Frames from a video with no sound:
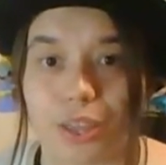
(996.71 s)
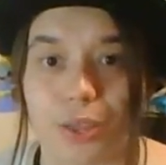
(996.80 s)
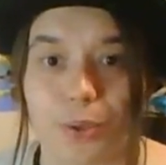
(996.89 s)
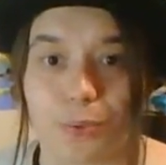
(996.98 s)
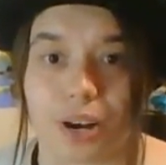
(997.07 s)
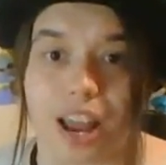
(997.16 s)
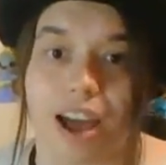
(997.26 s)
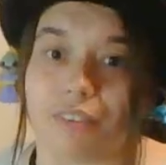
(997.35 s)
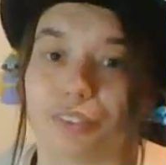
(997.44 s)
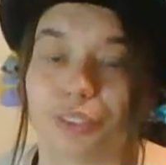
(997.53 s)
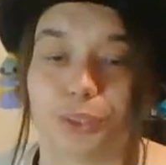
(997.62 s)
you would
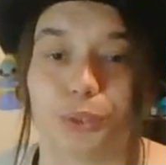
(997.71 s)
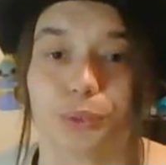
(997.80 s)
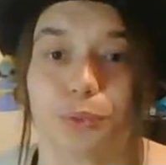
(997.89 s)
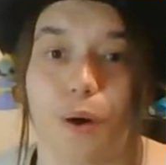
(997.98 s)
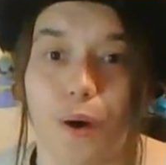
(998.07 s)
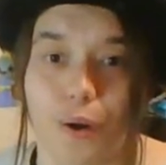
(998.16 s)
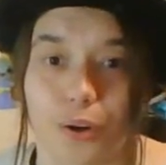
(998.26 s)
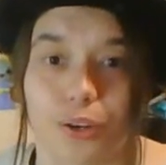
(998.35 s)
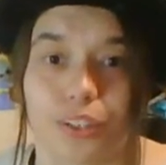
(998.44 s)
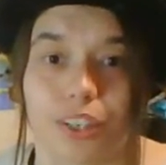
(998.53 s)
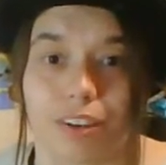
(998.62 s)
have to
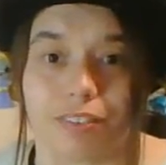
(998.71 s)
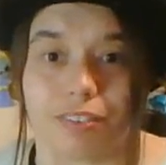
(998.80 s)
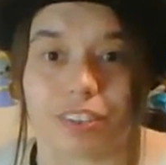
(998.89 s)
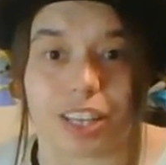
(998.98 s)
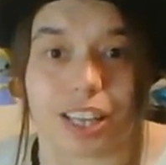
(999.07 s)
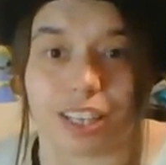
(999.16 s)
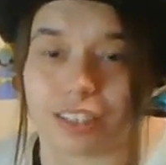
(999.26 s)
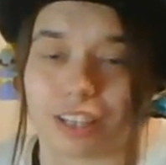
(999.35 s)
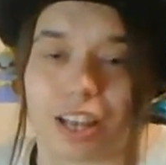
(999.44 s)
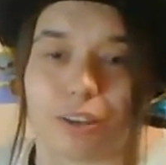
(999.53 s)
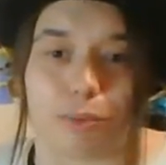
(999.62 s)
honor, love,
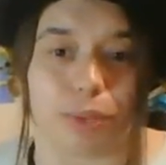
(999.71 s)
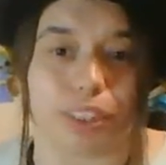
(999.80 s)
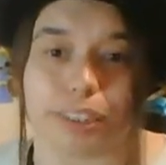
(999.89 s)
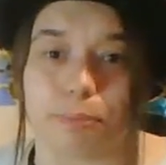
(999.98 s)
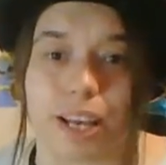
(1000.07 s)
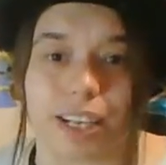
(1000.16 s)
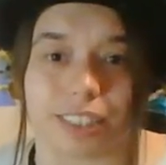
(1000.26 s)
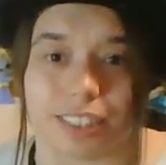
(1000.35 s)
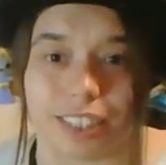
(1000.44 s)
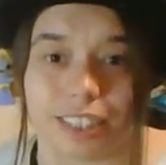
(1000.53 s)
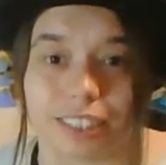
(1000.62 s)
and respect
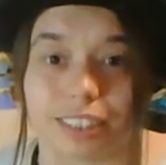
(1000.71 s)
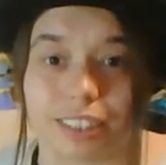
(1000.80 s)
it,